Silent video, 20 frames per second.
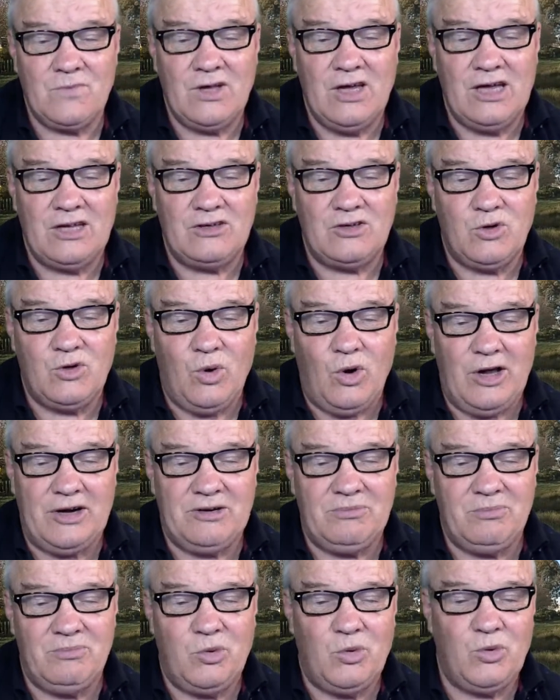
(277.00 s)
quite
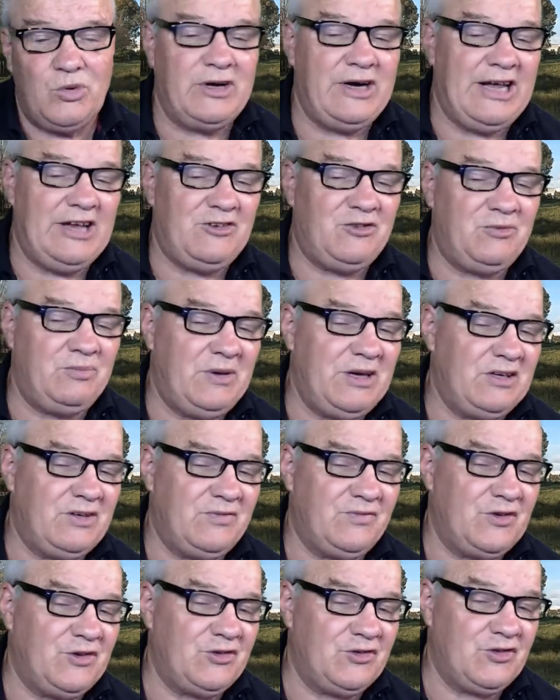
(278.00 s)
important aspect of
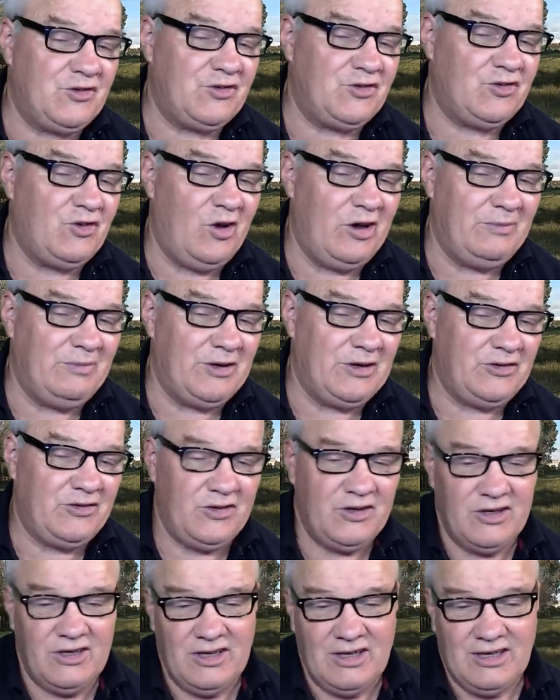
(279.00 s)
this assignment,
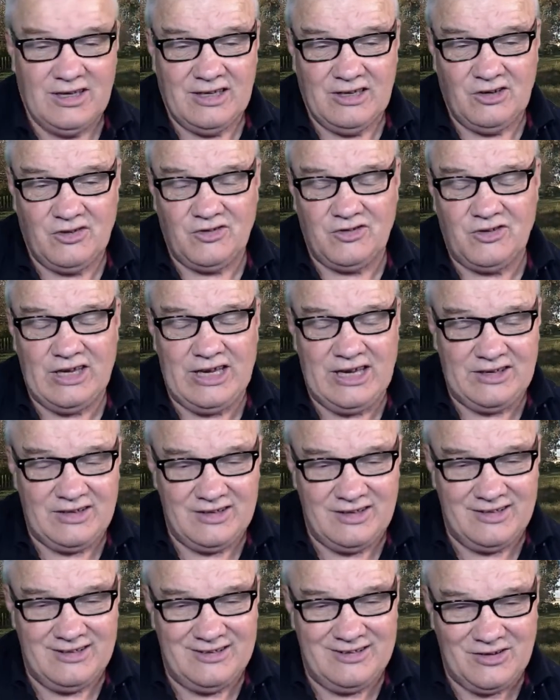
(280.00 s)
is that
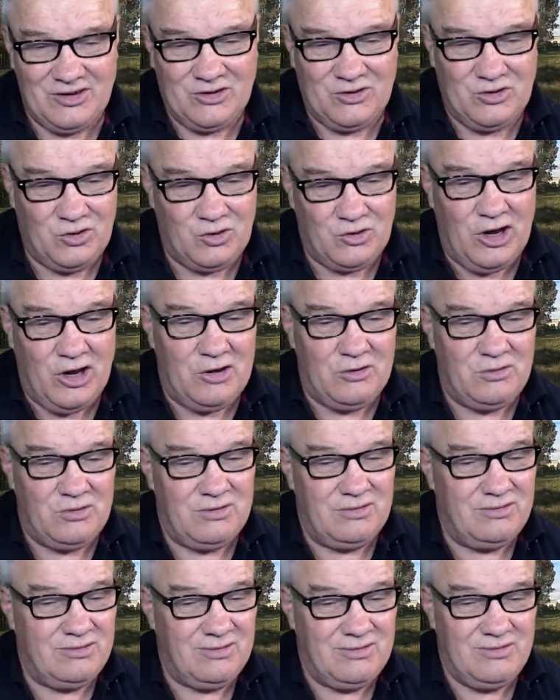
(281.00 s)
you don't
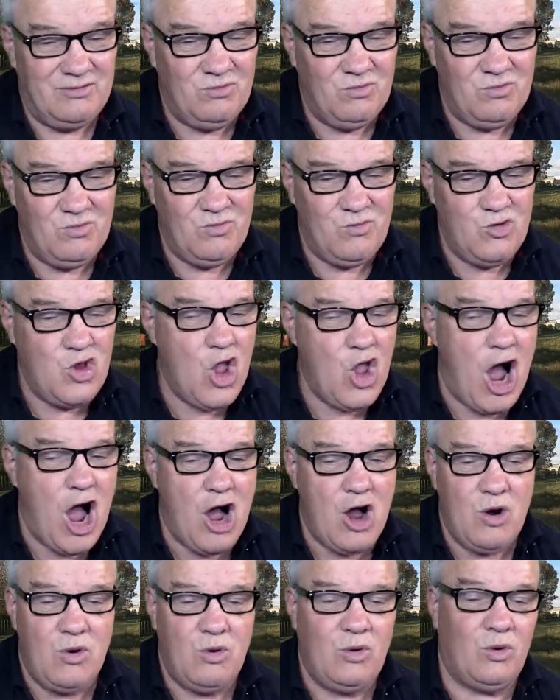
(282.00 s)

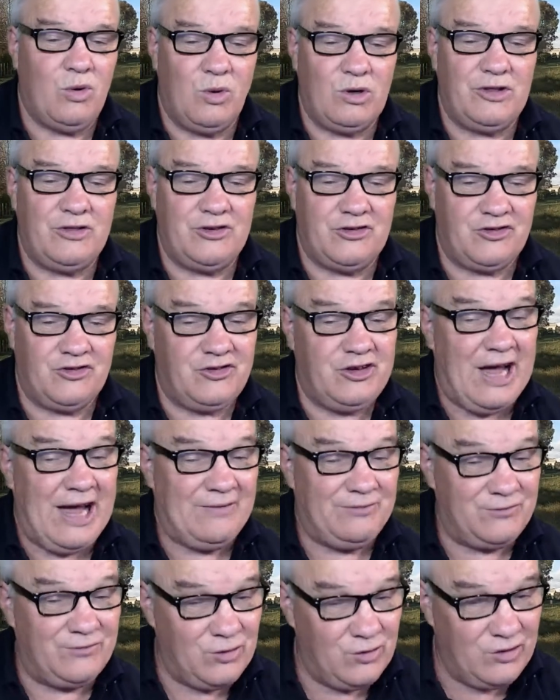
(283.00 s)
know all of the
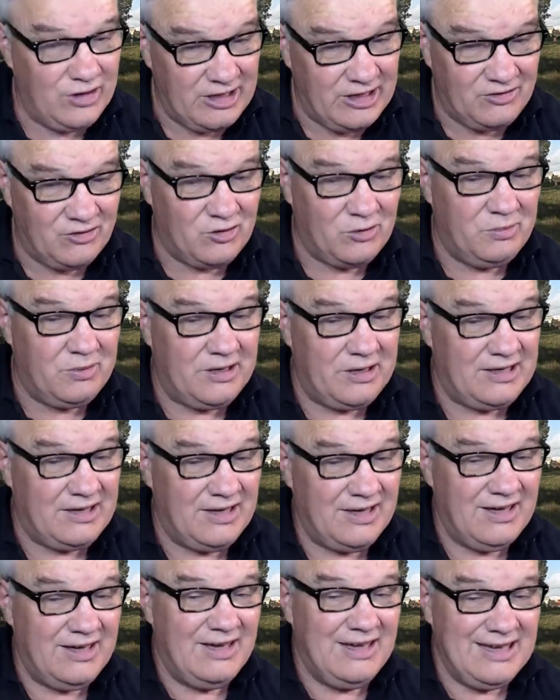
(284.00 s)
stuff. You need to
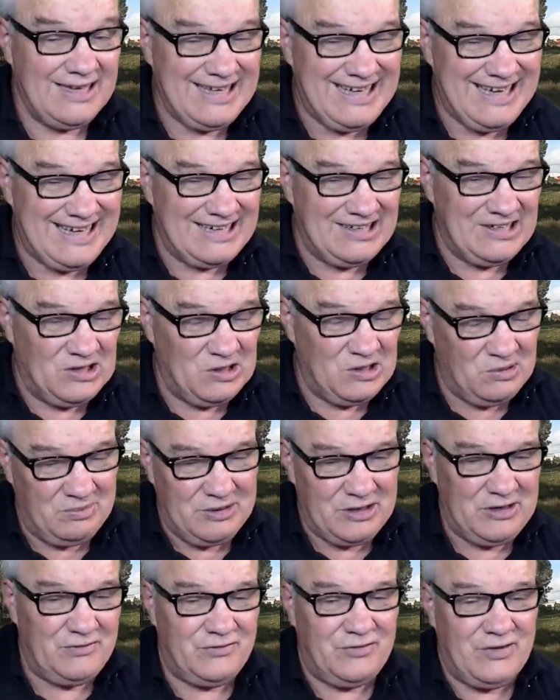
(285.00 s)
get a little bit
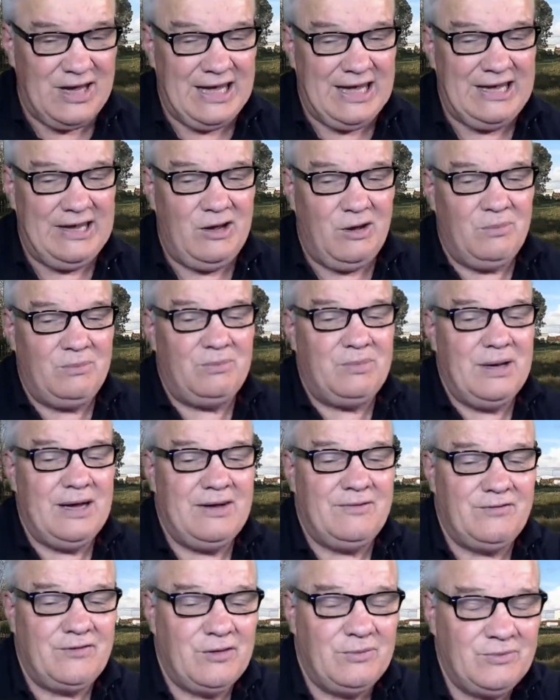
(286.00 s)
of help
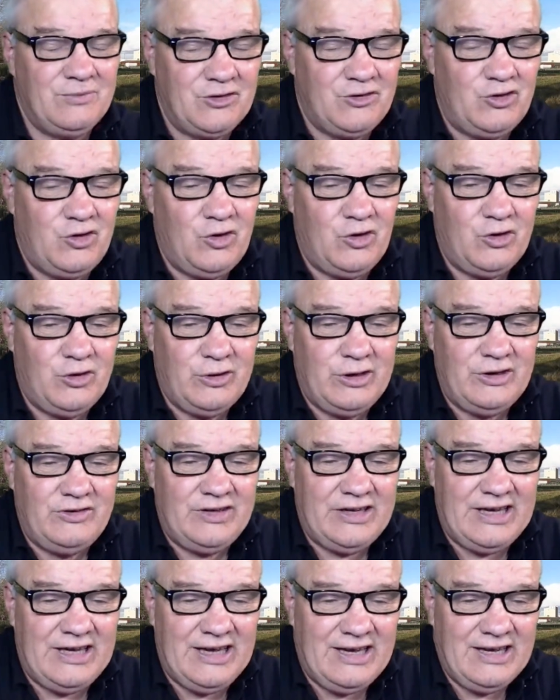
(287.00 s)
from the tutor in there